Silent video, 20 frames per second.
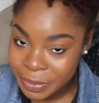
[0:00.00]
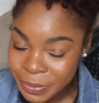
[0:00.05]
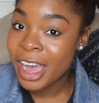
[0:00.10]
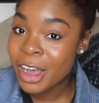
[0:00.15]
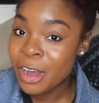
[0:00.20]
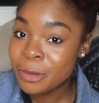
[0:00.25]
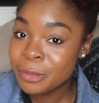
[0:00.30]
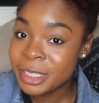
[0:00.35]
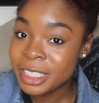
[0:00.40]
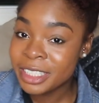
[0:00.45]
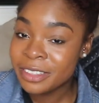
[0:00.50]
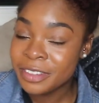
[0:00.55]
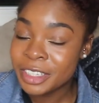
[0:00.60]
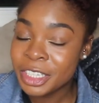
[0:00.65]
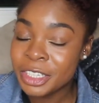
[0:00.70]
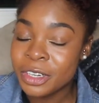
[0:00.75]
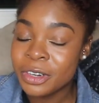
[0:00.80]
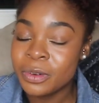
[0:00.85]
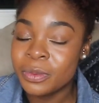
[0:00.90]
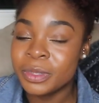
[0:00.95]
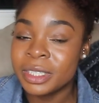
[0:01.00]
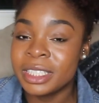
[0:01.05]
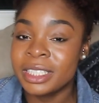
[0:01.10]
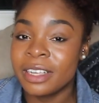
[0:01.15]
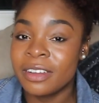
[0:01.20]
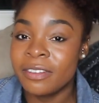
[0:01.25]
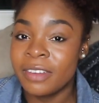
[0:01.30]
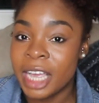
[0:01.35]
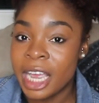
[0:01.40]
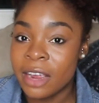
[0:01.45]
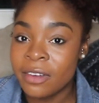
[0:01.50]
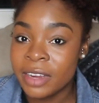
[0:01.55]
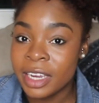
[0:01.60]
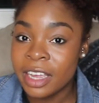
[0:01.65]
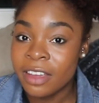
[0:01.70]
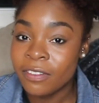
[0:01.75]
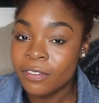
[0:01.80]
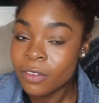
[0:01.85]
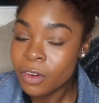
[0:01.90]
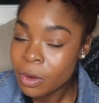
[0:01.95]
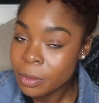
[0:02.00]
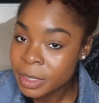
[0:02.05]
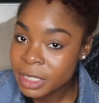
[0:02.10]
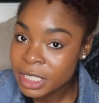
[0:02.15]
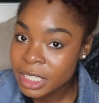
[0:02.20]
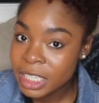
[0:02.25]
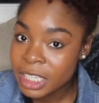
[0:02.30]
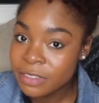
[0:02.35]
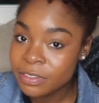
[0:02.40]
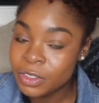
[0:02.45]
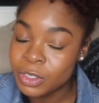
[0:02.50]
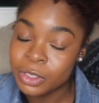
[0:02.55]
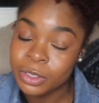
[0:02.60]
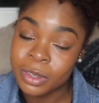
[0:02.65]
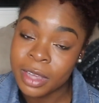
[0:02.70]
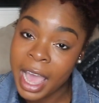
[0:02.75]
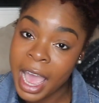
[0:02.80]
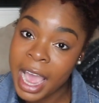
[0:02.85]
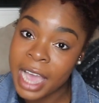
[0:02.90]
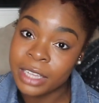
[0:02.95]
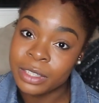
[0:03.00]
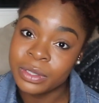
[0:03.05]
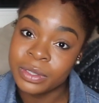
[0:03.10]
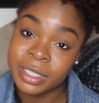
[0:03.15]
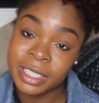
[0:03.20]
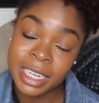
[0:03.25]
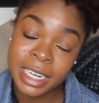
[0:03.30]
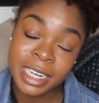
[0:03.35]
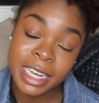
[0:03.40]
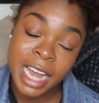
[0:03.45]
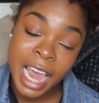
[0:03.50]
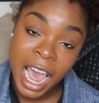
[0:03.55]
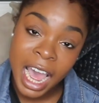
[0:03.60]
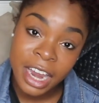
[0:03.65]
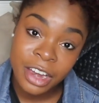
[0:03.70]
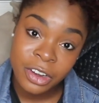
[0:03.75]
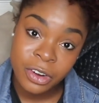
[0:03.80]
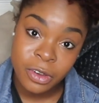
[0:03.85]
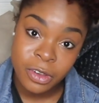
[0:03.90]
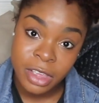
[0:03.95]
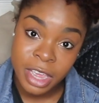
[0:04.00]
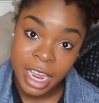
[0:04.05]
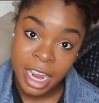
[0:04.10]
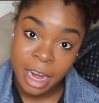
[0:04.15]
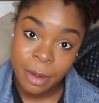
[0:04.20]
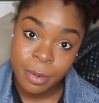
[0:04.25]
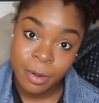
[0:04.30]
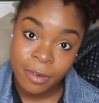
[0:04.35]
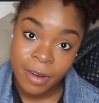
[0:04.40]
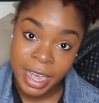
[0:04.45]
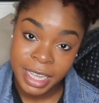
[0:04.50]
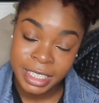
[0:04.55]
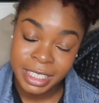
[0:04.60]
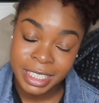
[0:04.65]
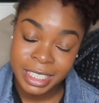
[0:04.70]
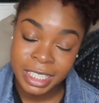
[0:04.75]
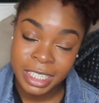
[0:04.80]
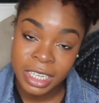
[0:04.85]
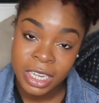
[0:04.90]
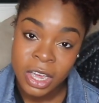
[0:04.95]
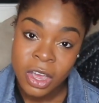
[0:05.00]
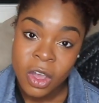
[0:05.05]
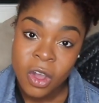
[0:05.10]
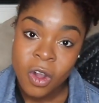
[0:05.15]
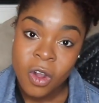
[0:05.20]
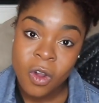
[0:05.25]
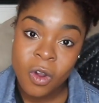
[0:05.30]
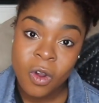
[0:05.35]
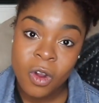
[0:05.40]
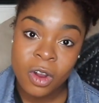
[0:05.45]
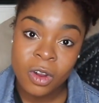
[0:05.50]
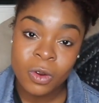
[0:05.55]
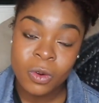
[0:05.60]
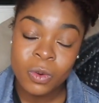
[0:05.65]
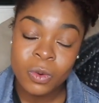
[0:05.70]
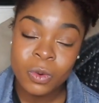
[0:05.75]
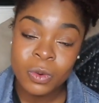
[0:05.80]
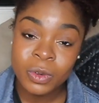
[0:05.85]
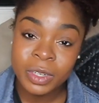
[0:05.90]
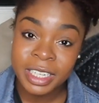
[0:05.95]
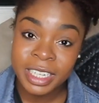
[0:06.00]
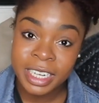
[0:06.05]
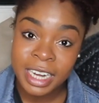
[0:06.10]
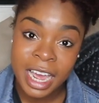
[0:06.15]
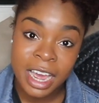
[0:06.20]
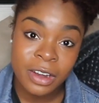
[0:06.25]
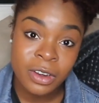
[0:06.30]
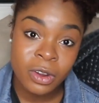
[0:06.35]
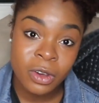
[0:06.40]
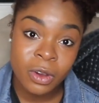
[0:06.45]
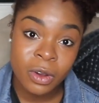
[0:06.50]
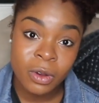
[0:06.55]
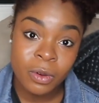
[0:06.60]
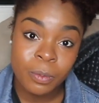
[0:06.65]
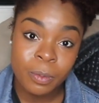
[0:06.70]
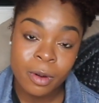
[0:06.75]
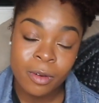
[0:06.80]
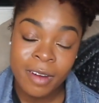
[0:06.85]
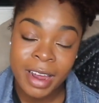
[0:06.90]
I hope this video was very informative to you guys who did not know your hair porosity or who did not know